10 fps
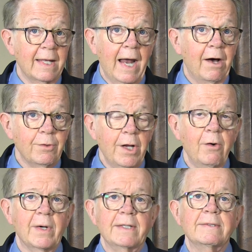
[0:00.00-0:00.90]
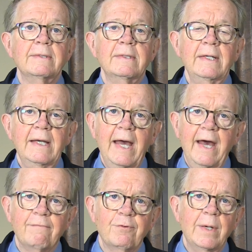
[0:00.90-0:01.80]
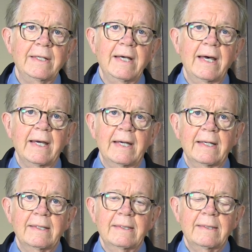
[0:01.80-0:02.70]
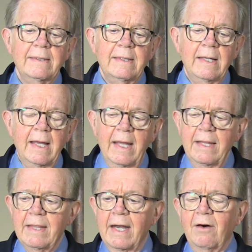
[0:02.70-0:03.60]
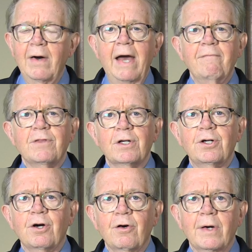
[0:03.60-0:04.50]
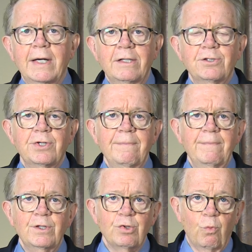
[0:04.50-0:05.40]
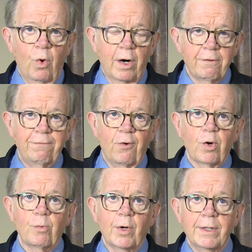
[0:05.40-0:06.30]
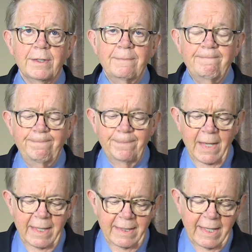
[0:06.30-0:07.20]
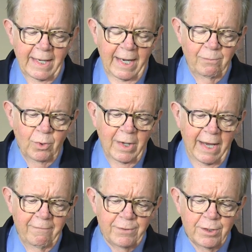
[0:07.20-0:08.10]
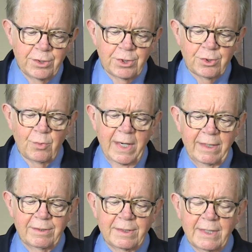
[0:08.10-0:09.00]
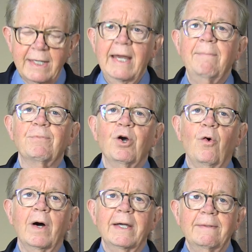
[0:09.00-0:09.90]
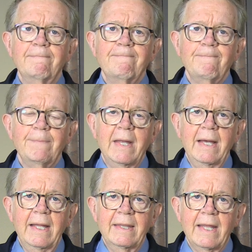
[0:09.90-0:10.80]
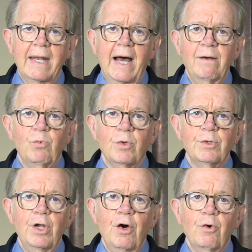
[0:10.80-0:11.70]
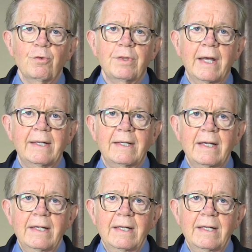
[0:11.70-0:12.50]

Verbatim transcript: that I'll know it every day, that I'll have the courage to walk forward, that I will have the strength to keep going, that I will know that